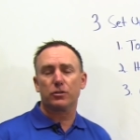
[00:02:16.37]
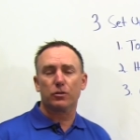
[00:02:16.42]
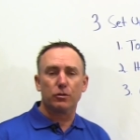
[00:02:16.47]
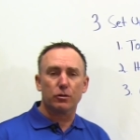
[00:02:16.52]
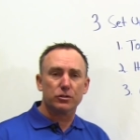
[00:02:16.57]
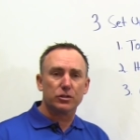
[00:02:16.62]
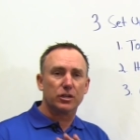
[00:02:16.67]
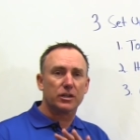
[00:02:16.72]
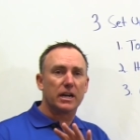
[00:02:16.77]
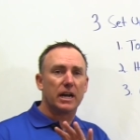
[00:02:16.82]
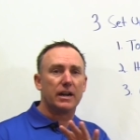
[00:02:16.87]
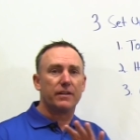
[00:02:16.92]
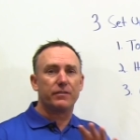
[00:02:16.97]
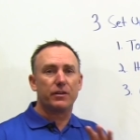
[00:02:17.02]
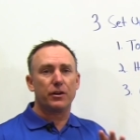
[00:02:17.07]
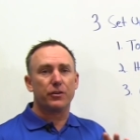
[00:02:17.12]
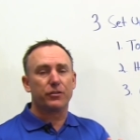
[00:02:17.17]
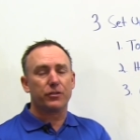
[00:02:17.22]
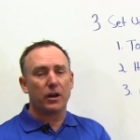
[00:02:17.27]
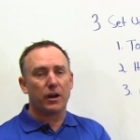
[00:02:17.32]
So those are kind of
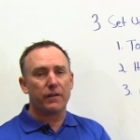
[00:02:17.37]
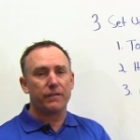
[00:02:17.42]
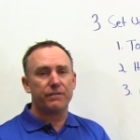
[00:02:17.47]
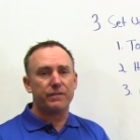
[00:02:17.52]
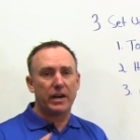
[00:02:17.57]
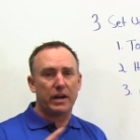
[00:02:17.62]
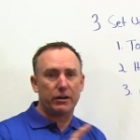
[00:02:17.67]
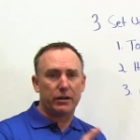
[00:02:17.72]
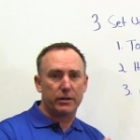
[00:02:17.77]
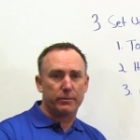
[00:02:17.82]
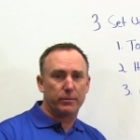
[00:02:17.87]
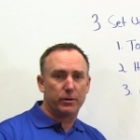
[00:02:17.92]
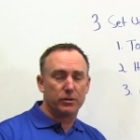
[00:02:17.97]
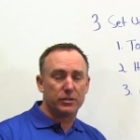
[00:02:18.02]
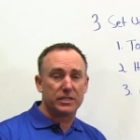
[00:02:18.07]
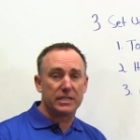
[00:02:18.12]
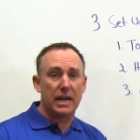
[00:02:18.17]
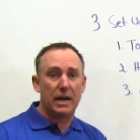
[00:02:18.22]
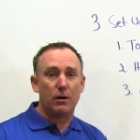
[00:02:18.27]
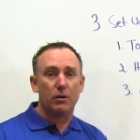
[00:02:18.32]
our
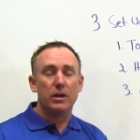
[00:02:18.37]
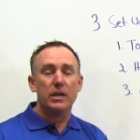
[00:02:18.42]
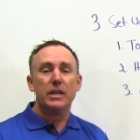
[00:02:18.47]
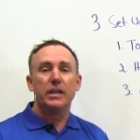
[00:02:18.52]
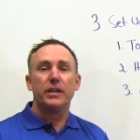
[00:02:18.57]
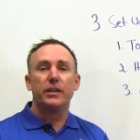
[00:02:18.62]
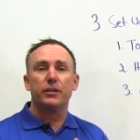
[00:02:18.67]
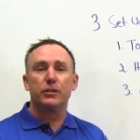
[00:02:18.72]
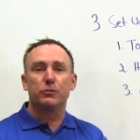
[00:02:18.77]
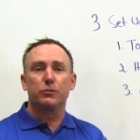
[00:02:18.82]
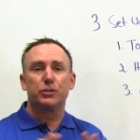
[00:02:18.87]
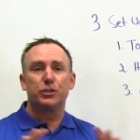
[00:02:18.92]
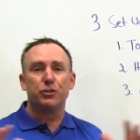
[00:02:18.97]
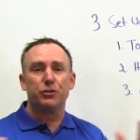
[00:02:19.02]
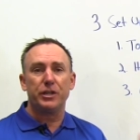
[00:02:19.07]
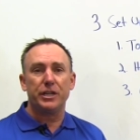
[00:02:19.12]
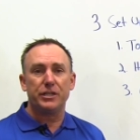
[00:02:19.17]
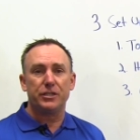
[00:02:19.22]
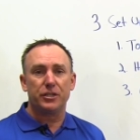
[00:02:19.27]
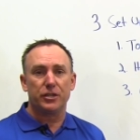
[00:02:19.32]
variables. Now, here's what you
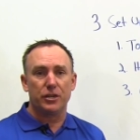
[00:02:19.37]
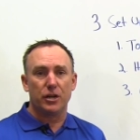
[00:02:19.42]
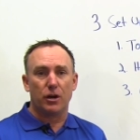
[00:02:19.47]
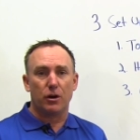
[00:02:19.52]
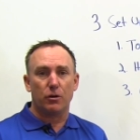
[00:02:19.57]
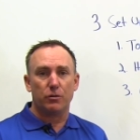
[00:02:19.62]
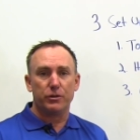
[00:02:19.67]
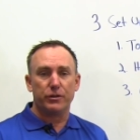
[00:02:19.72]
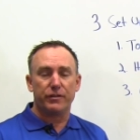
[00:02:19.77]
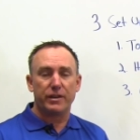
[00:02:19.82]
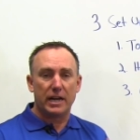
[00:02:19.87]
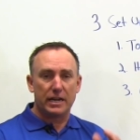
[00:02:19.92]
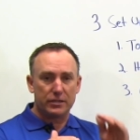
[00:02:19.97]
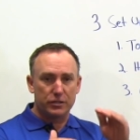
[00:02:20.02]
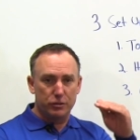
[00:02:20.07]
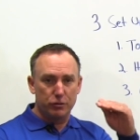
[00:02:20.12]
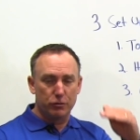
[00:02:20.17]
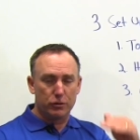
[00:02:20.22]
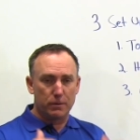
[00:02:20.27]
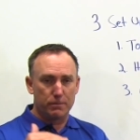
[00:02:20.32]
need to know. You've got
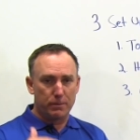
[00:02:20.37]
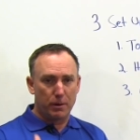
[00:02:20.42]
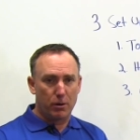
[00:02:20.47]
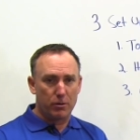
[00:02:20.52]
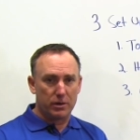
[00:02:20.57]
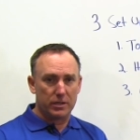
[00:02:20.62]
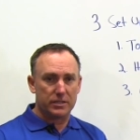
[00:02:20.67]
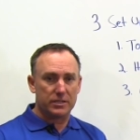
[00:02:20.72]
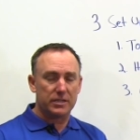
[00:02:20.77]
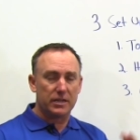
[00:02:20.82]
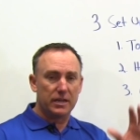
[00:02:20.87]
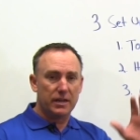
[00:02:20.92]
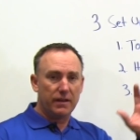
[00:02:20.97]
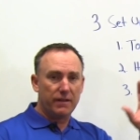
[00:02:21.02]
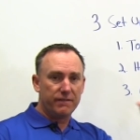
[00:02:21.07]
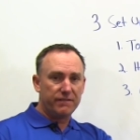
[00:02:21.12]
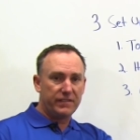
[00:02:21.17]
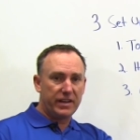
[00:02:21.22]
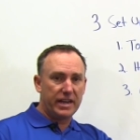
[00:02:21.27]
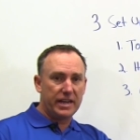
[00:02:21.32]
2 components,
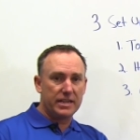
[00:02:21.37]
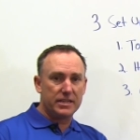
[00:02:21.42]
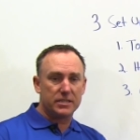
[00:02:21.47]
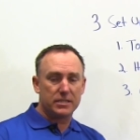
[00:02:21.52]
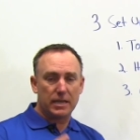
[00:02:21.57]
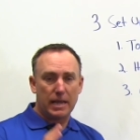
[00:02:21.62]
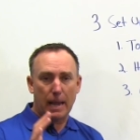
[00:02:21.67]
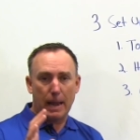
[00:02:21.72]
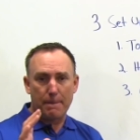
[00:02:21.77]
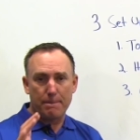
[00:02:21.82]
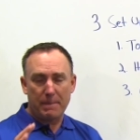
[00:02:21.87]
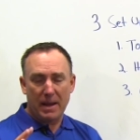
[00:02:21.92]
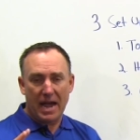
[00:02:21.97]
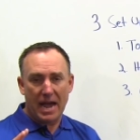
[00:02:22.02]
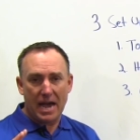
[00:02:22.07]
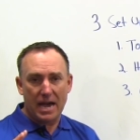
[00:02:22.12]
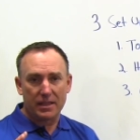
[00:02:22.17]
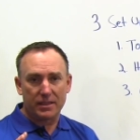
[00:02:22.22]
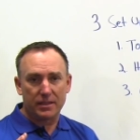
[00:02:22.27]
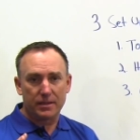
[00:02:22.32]
face and
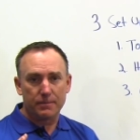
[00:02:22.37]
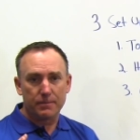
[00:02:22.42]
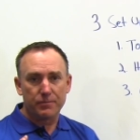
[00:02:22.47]
path.